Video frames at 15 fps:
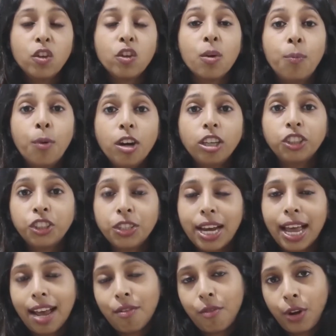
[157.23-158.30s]
Your book should
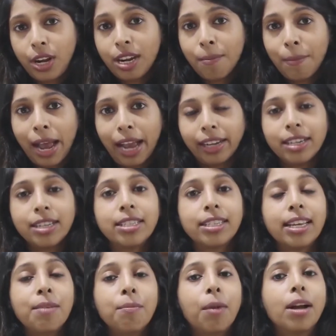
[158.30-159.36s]
have reader magnets
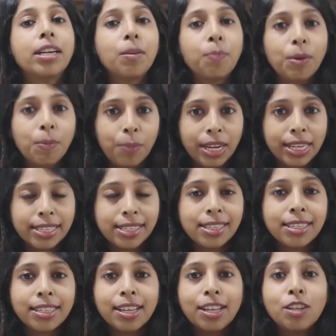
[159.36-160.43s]
in multiple
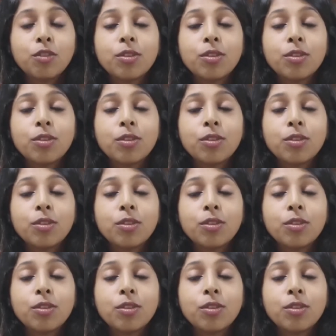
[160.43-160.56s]
places